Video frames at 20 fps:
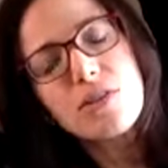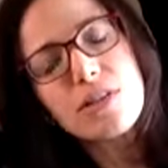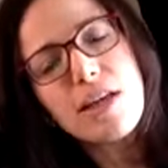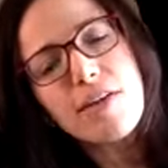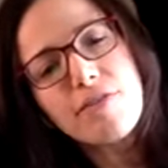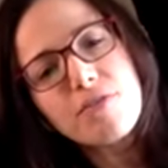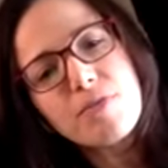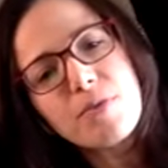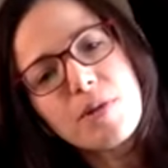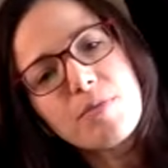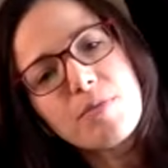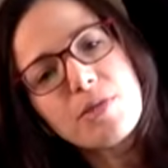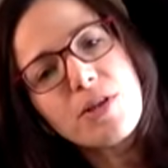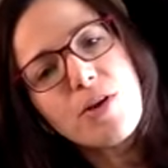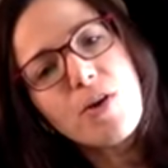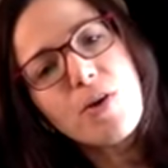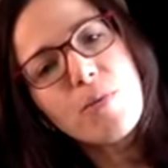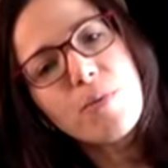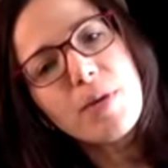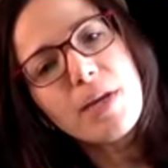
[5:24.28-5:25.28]
So the left ribs
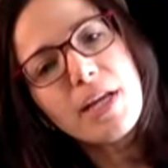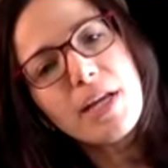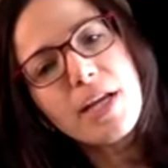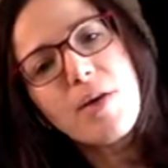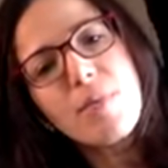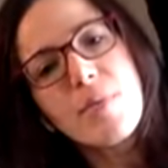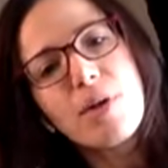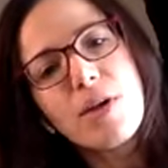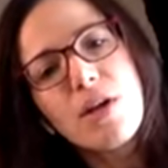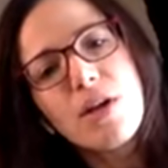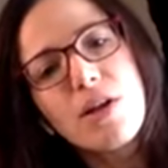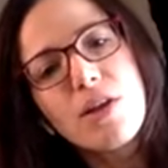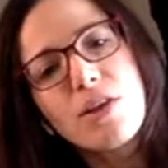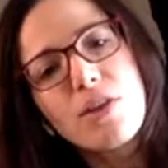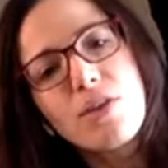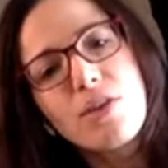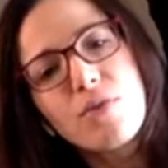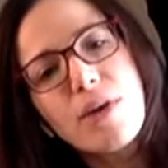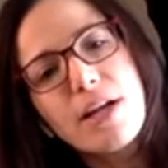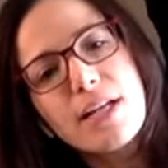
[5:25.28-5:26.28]
are opening up,
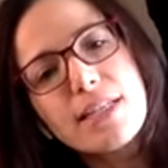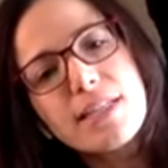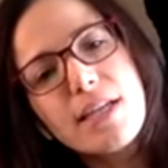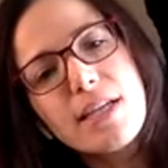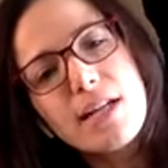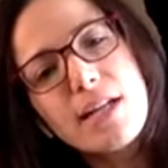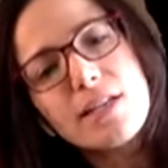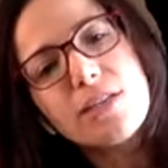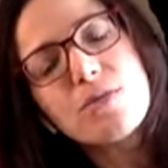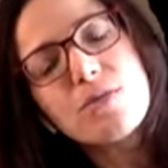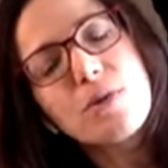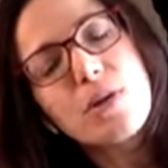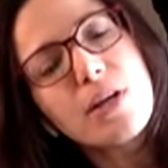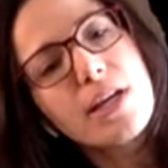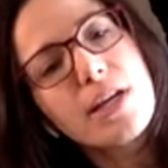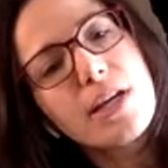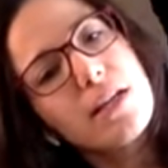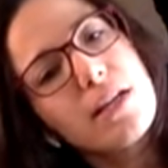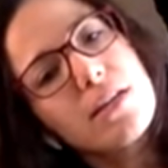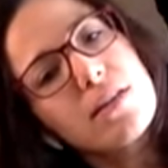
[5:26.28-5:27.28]
the right side is
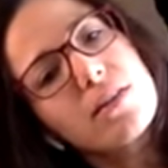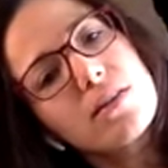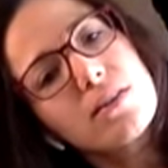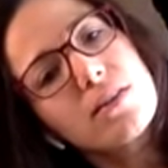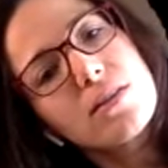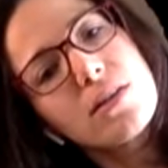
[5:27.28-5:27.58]
working.